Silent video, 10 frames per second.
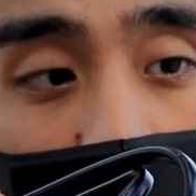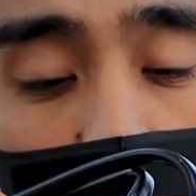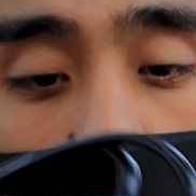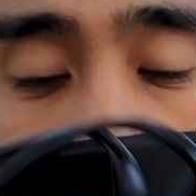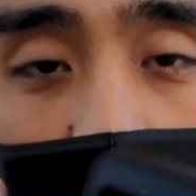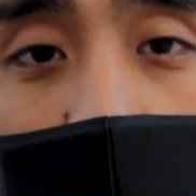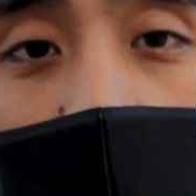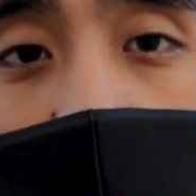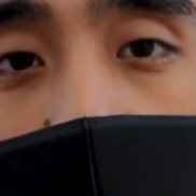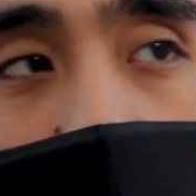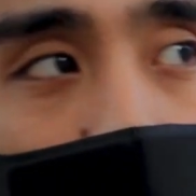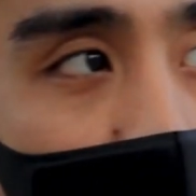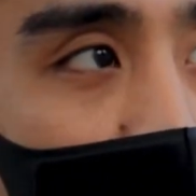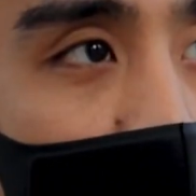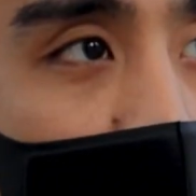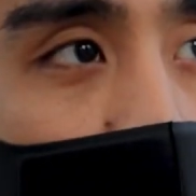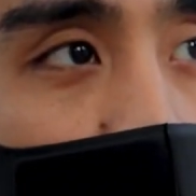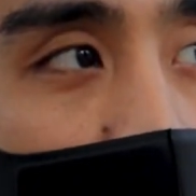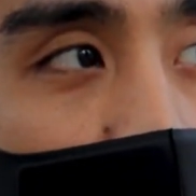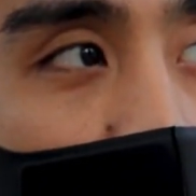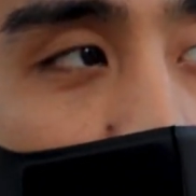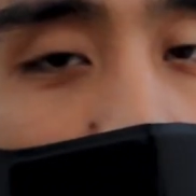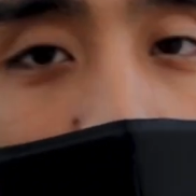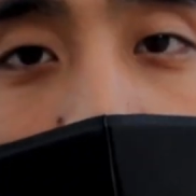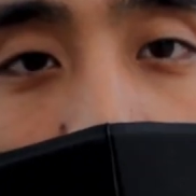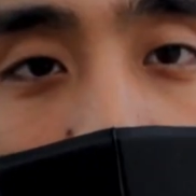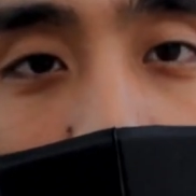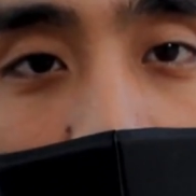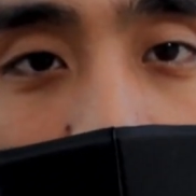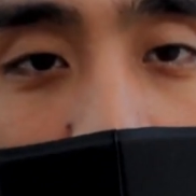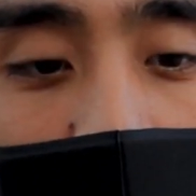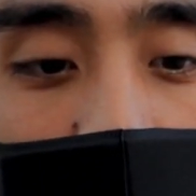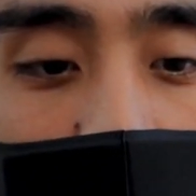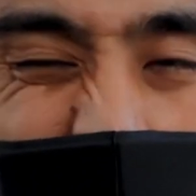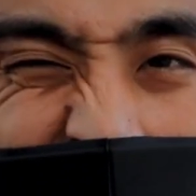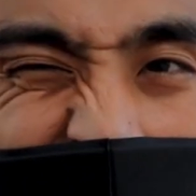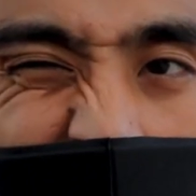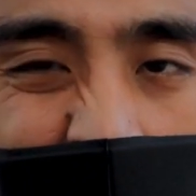this with me because my camera's battery is quite